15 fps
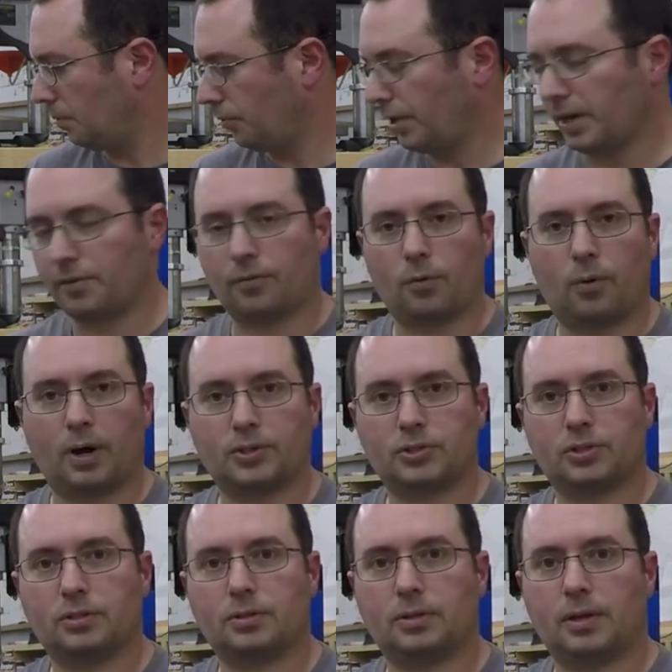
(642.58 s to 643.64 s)
thank you for
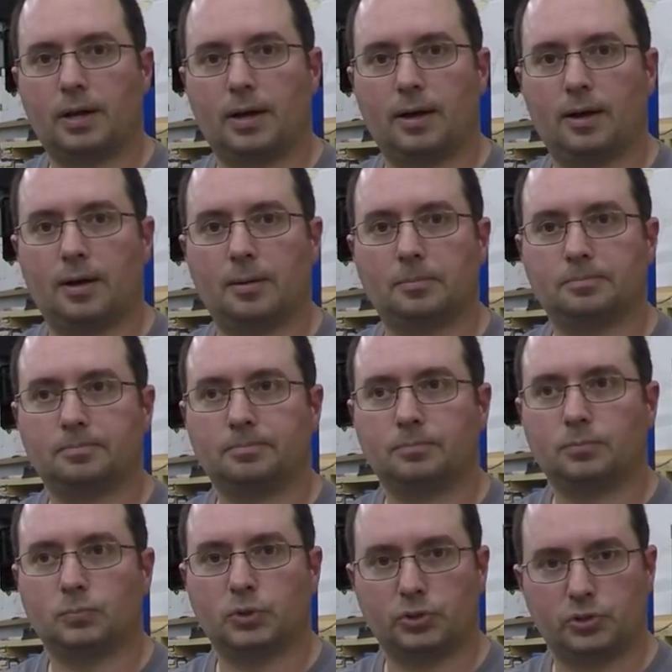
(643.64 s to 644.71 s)
watching.
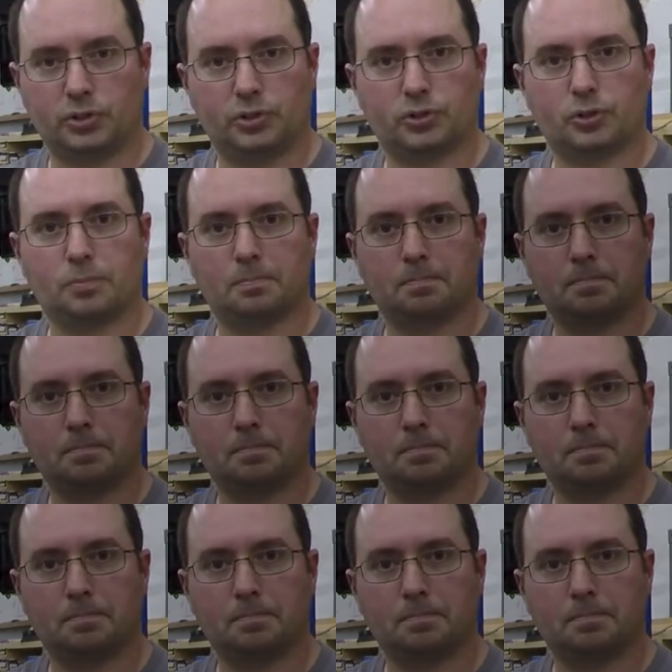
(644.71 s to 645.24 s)
We'll see you soon.